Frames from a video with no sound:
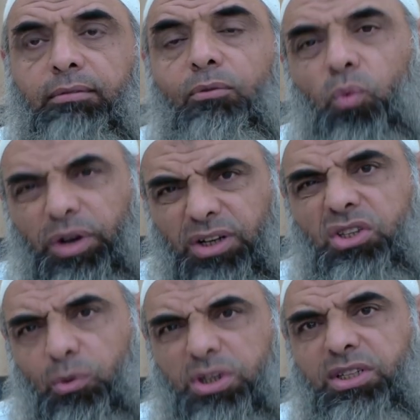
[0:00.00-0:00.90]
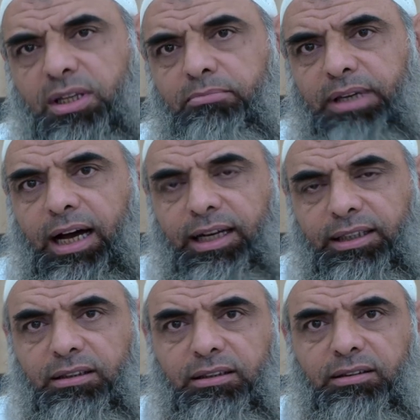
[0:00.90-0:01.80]
What is the wisdom
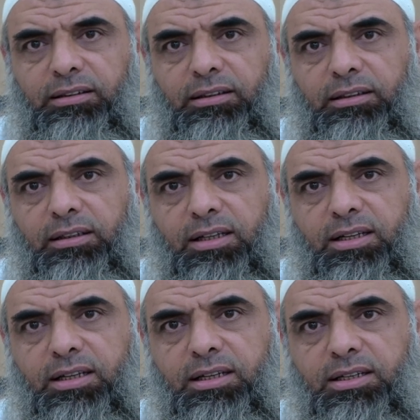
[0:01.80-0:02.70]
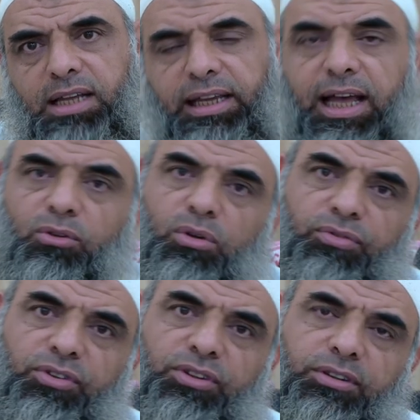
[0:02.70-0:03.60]
behind Zakatul
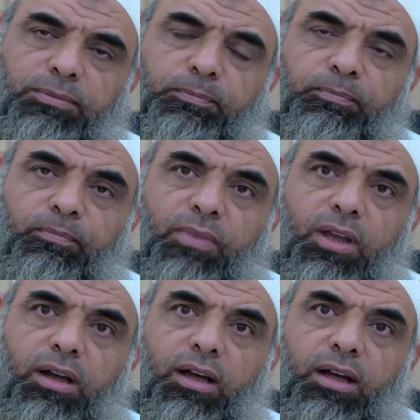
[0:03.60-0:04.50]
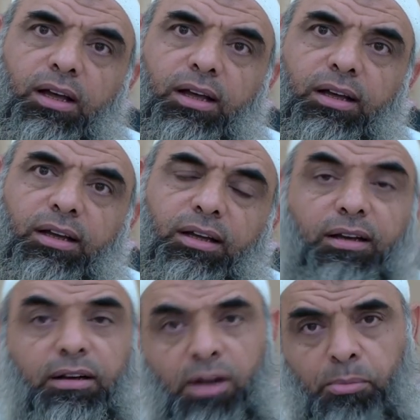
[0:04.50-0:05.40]

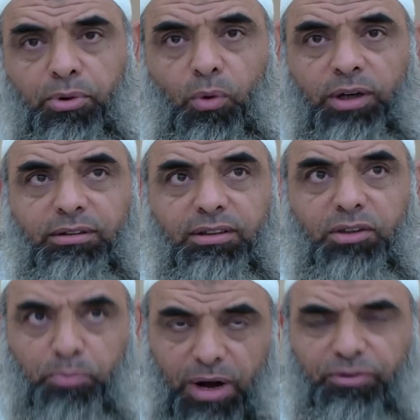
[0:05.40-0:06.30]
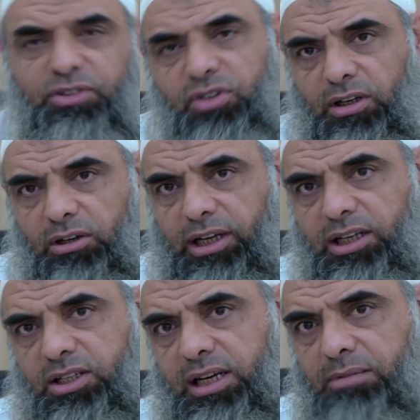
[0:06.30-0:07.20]
Fitr? Number one, the Prophet sallallahu
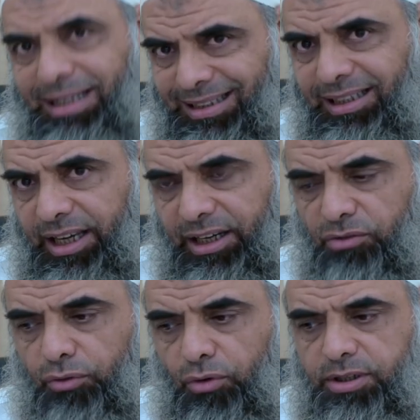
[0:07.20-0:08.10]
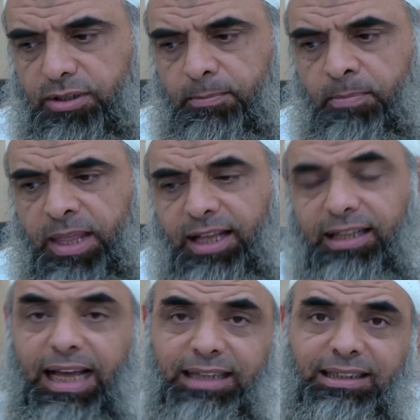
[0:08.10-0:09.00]
alayhi wasallam indicated for us
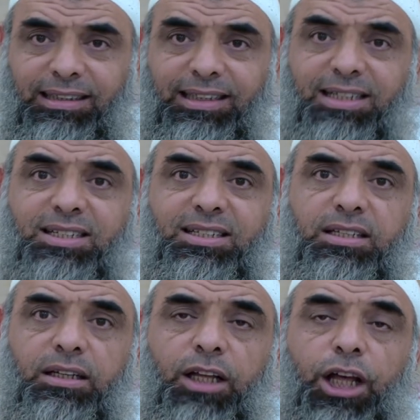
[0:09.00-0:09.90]
that it is